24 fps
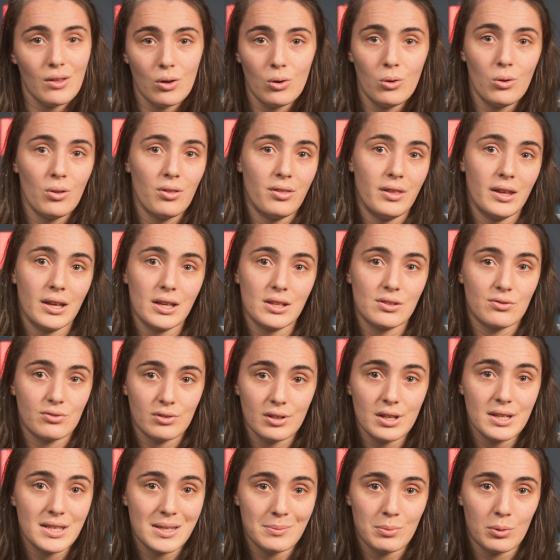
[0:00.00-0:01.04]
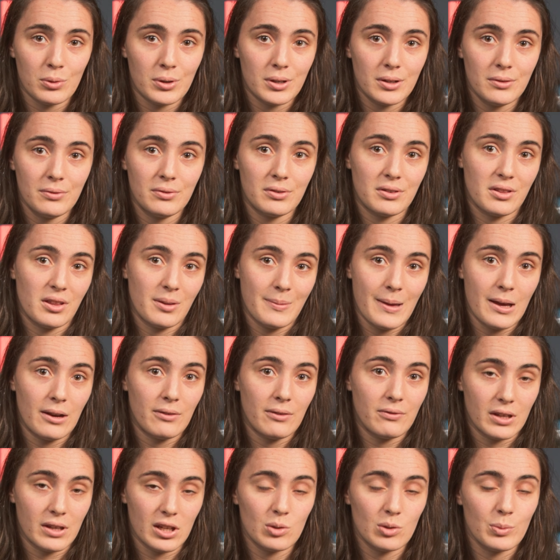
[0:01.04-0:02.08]
the whole thing is really supportive for the amount
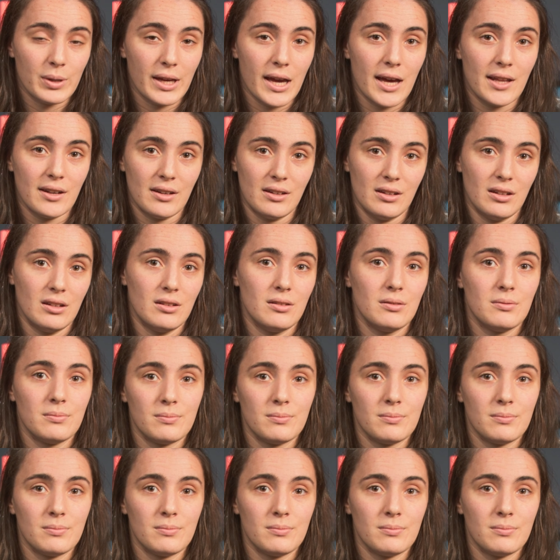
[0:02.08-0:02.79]
of gear we had in it.